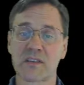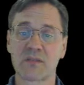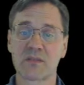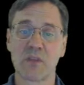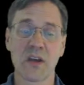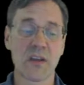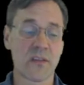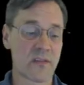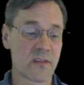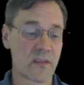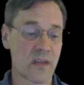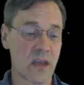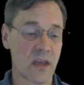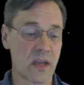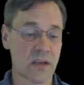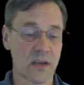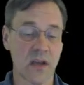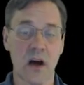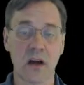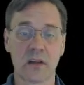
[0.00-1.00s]
Smith
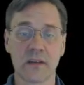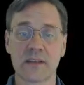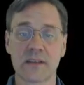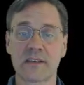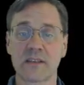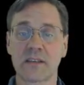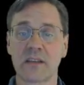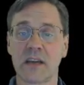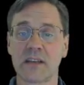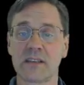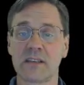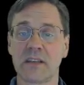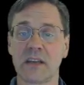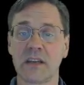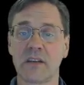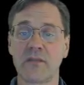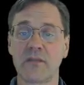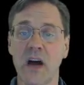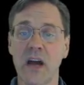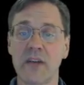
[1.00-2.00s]
and colleagues in
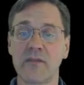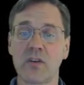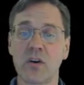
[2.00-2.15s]
1985,